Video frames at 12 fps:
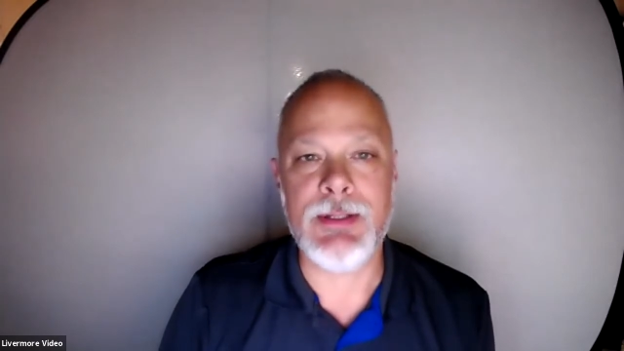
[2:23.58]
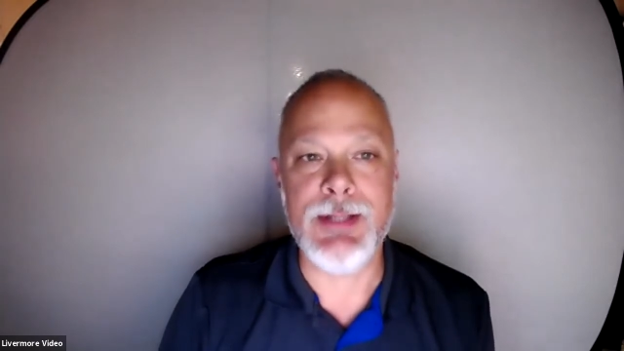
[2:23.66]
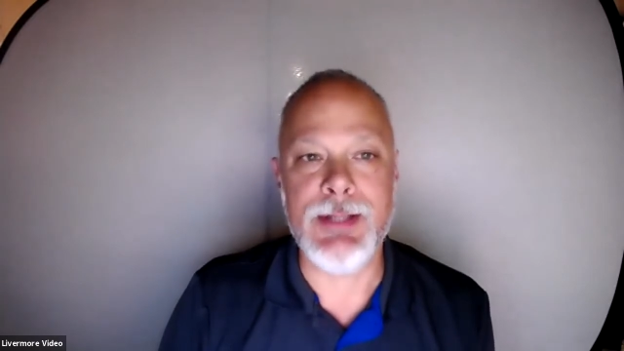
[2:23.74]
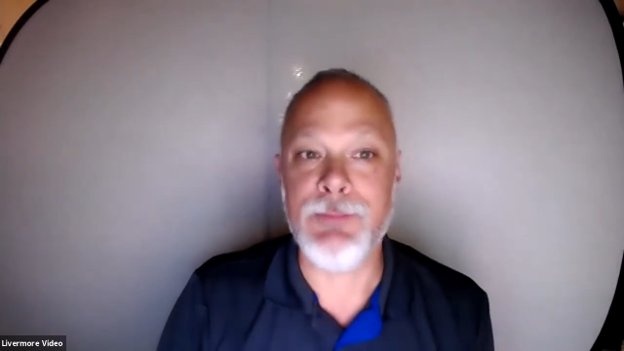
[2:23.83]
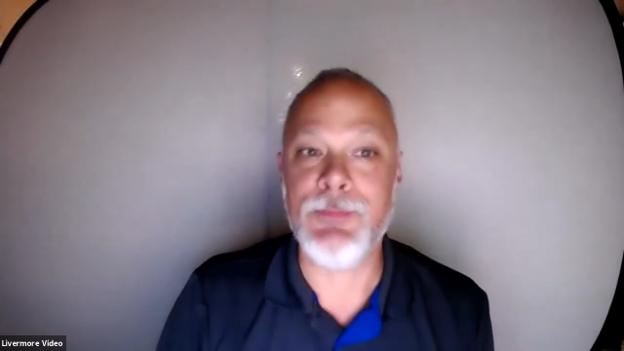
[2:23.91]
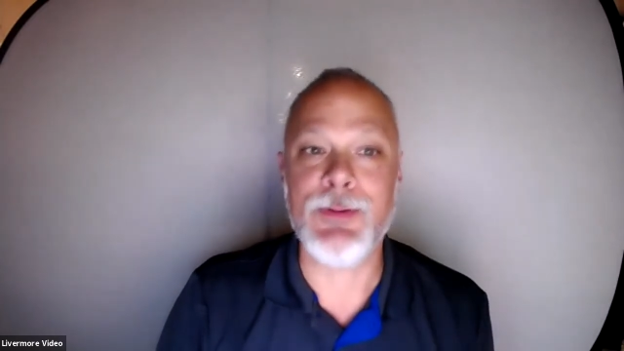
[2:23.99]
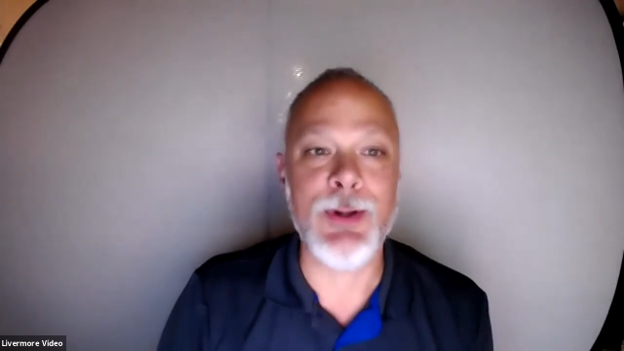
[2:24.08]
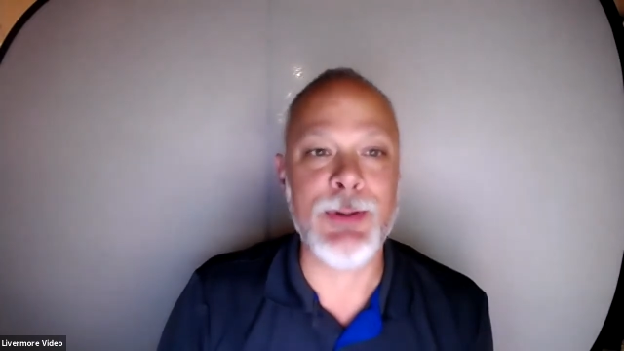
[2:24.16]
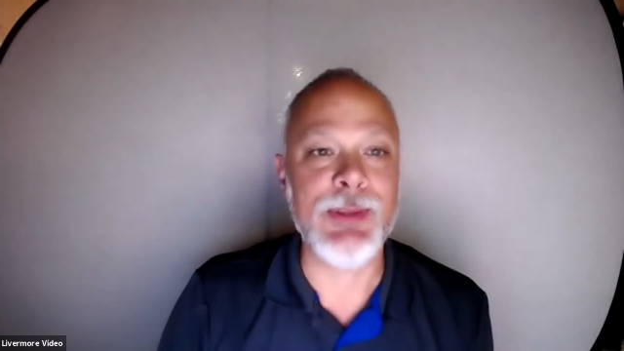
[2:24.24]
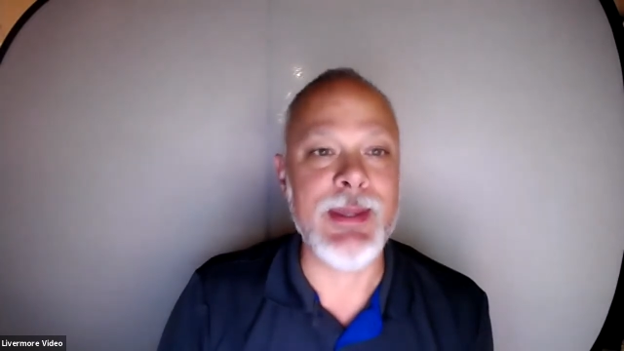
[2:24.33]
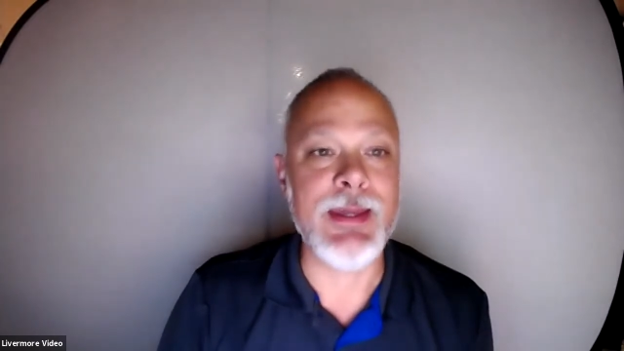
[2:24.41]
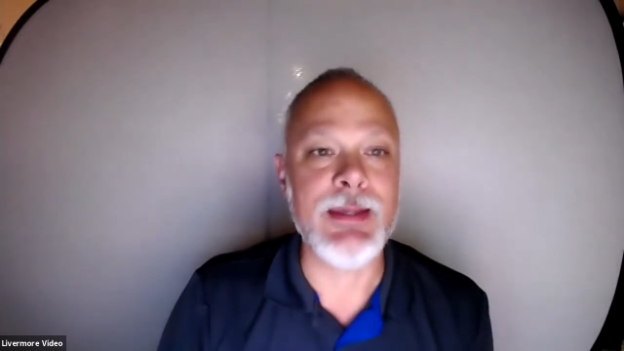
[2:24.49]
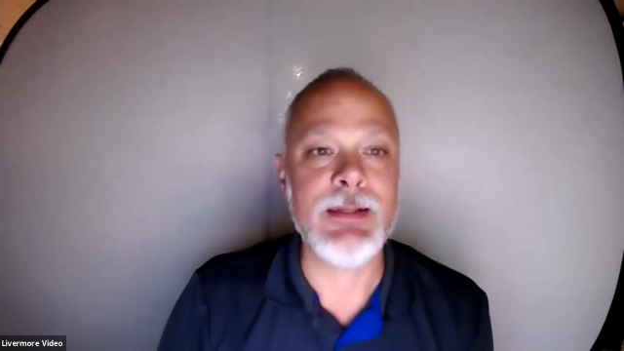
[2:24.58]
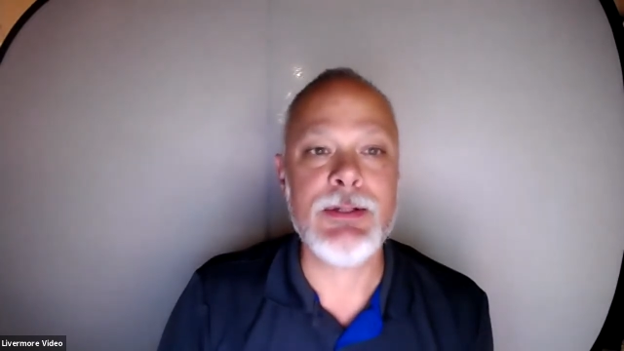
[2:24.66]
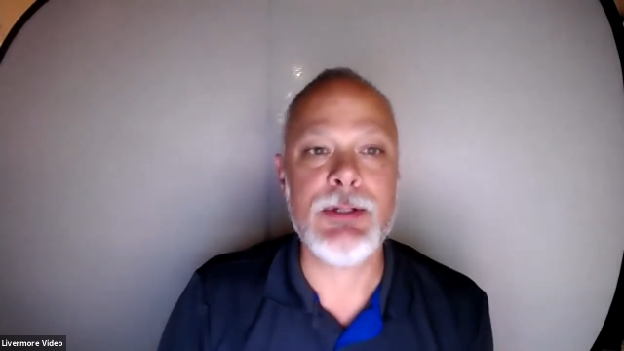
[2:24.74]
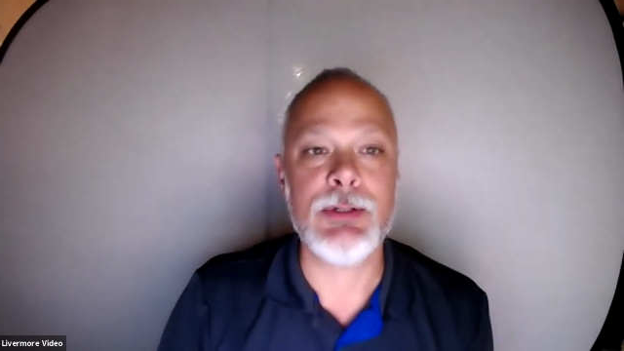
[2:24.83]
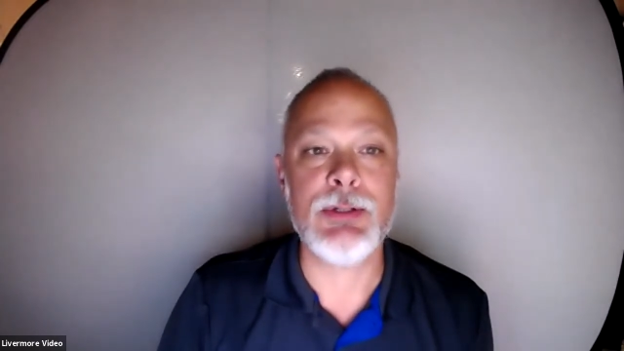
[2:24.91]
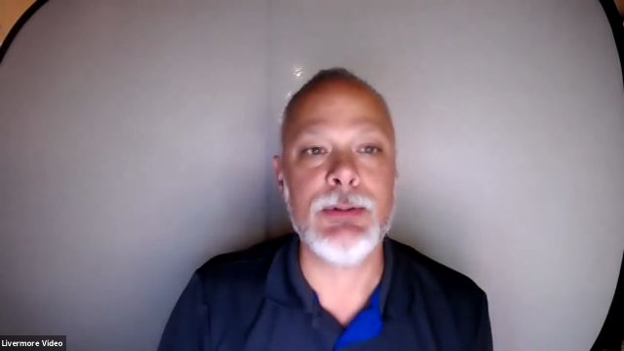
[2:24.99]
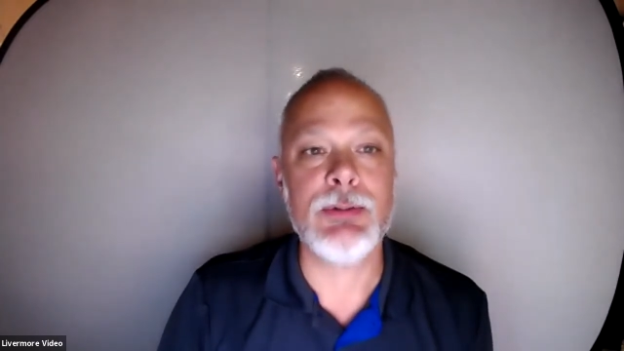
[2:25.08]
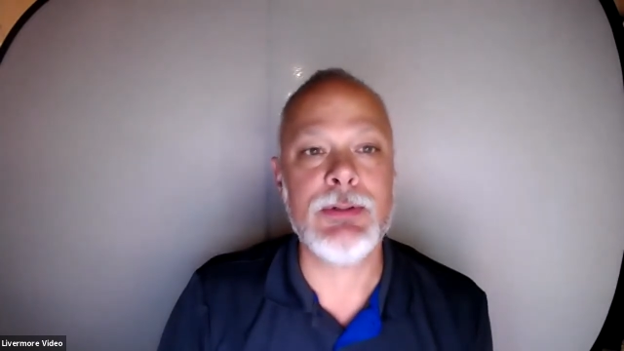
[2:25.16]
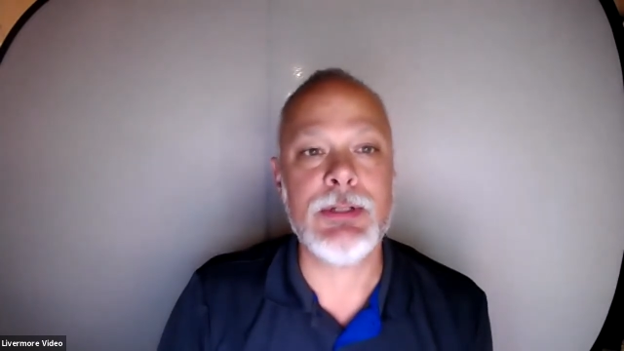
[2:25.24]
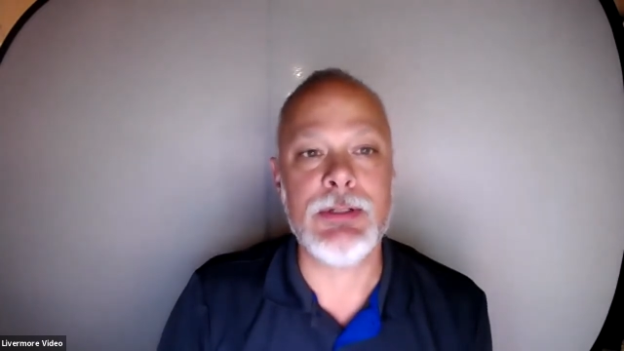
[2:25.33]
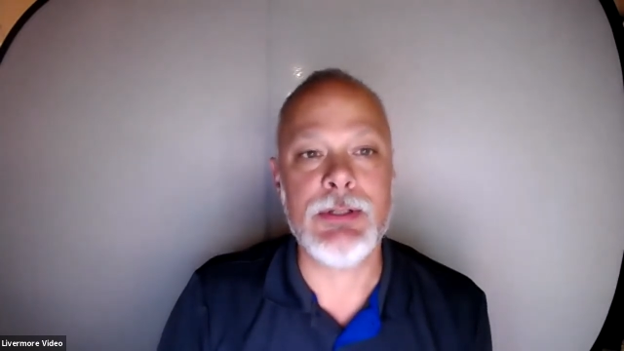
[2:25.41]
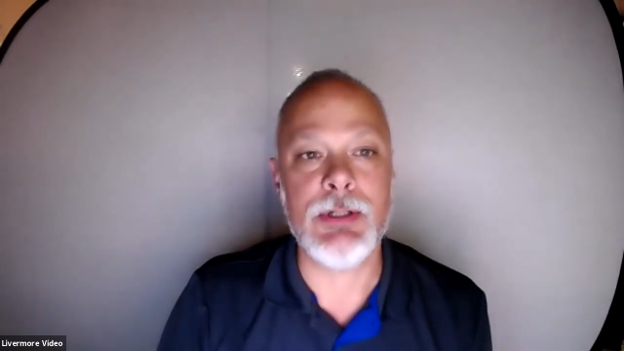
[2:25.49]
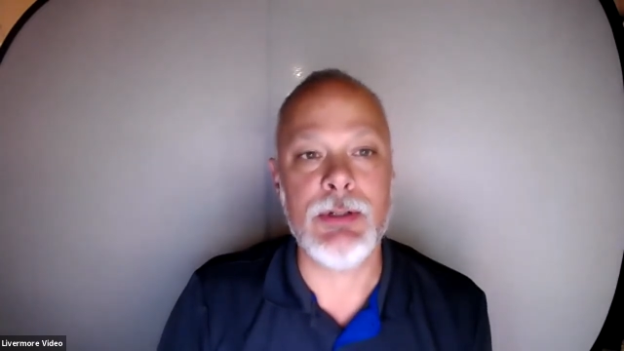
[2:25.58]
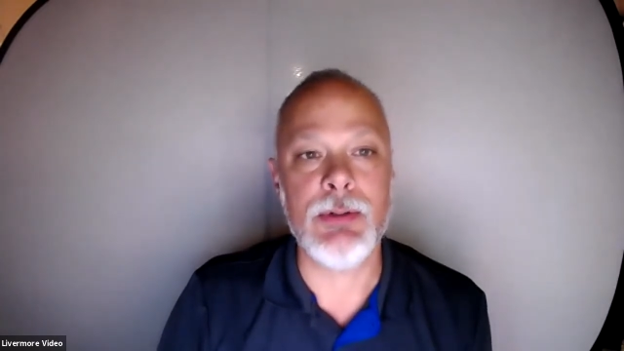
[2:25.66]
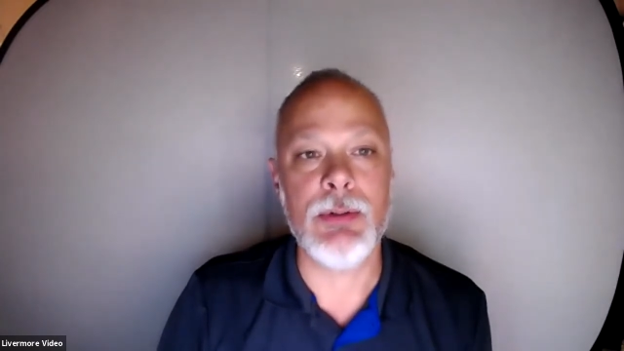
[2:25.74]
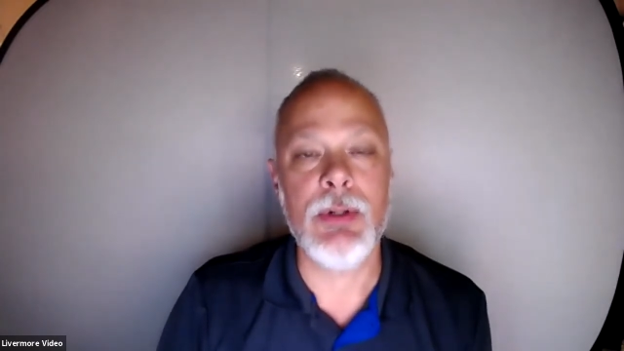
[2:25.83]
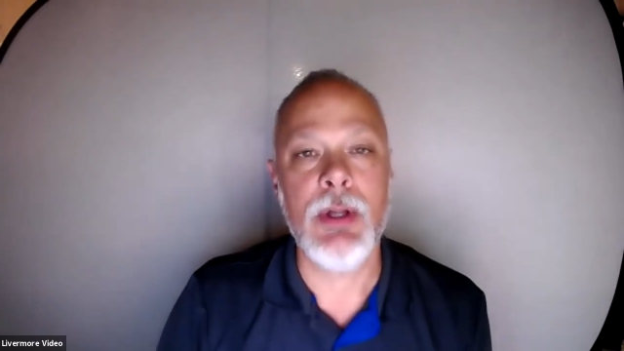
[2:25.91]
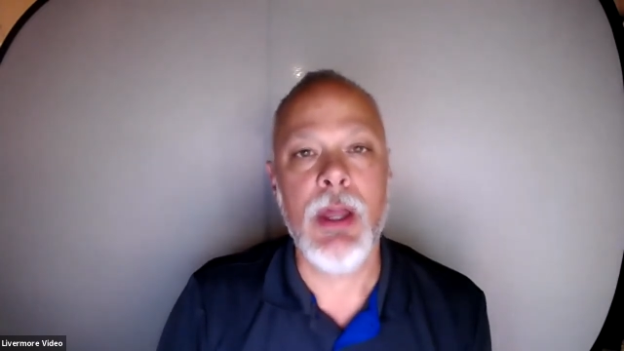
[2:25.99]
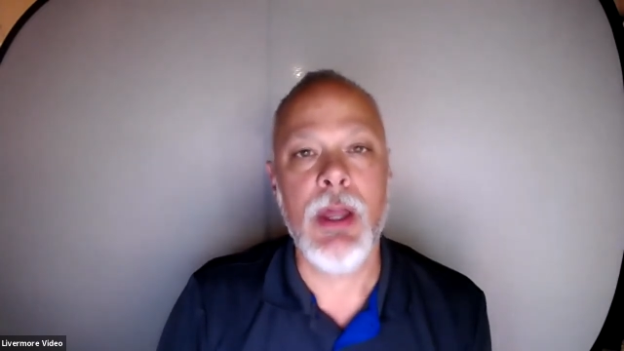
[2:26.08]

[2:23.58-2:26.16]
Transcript: difficult thing to to do.